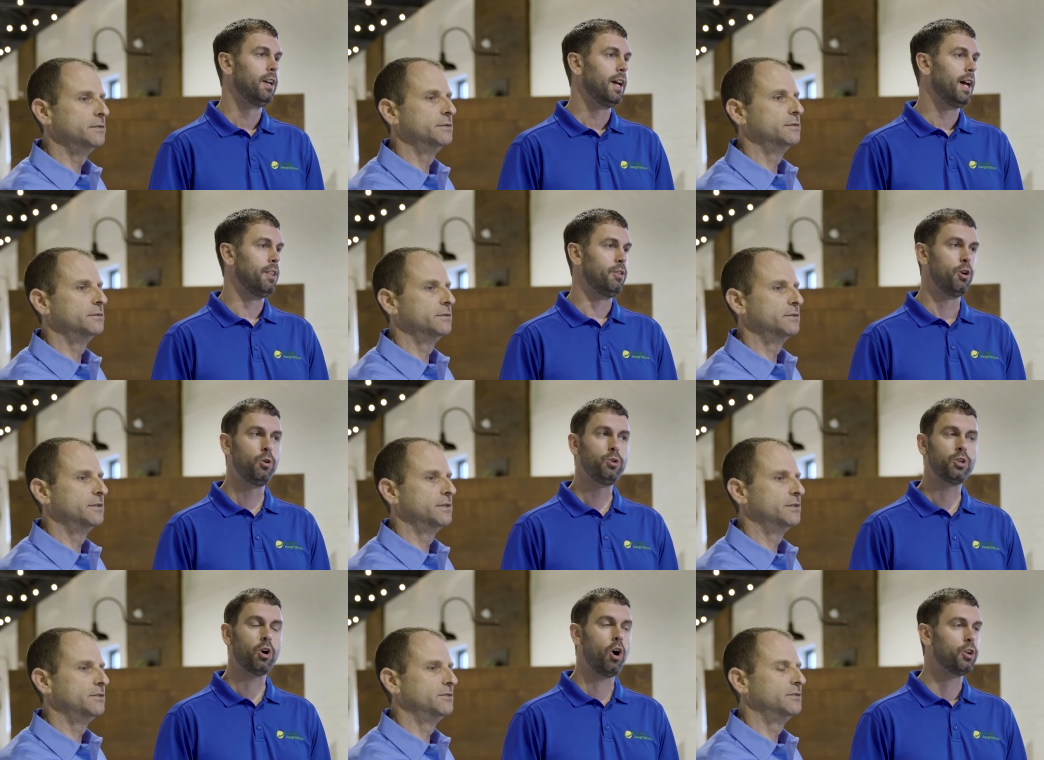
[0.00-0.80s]
Speaker 1: And
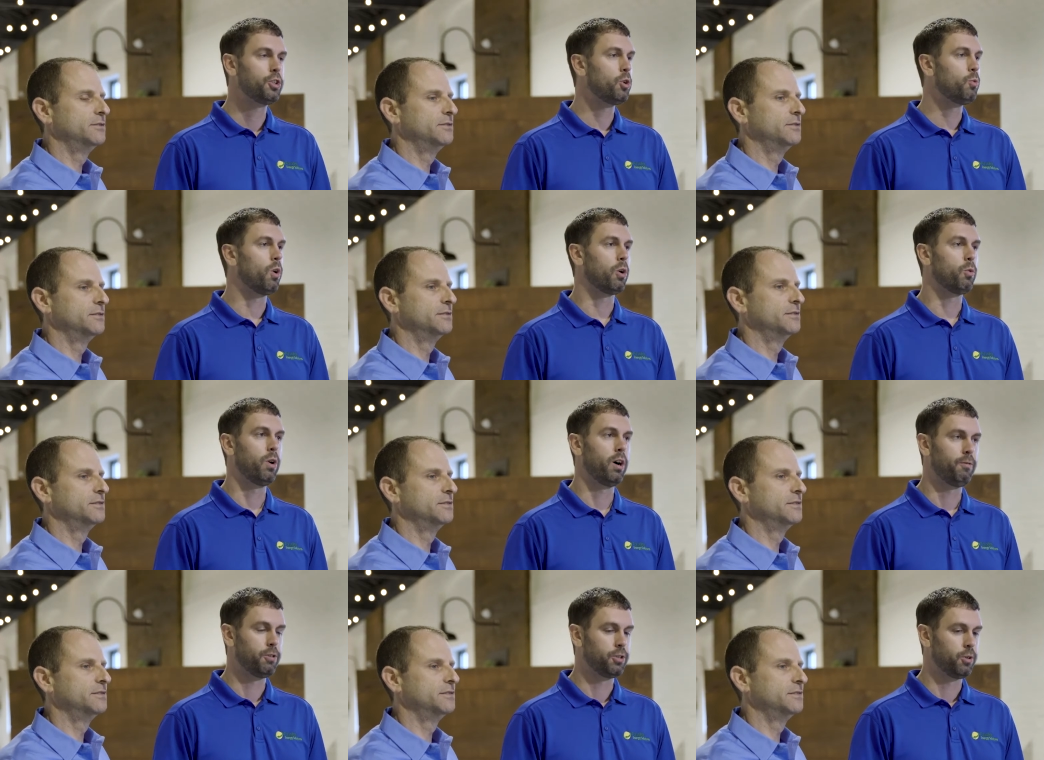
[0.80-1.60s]
those also work
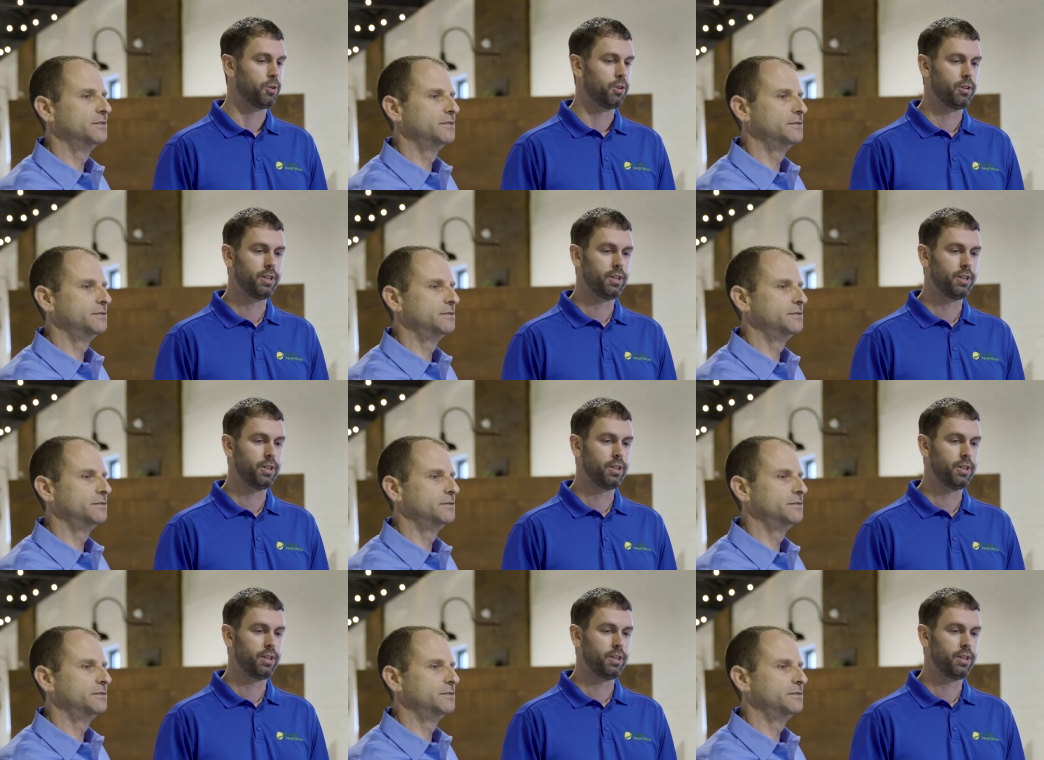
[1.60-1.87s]
well for solar.